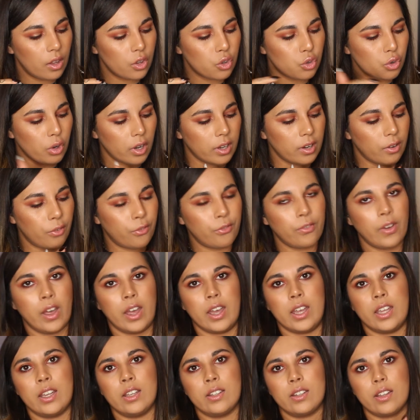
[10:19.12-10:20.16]
trying to
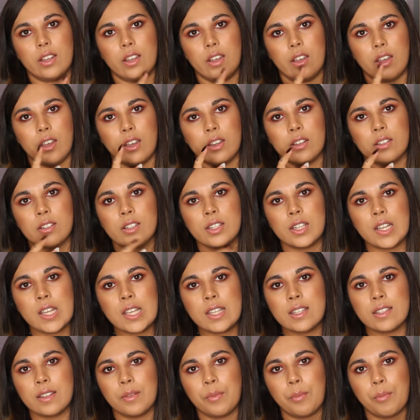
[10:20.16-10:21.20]
find a
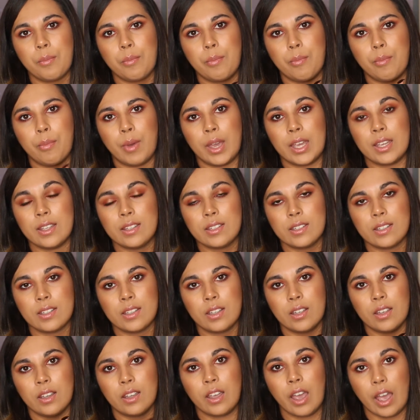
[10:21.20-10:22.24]
decent
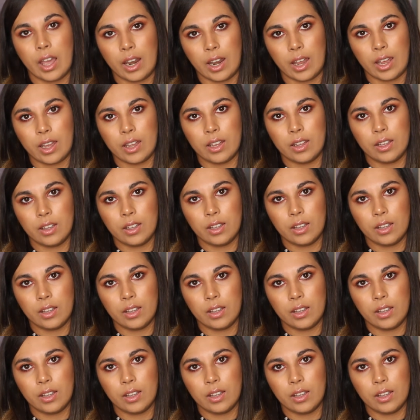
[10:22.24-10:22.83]
base colour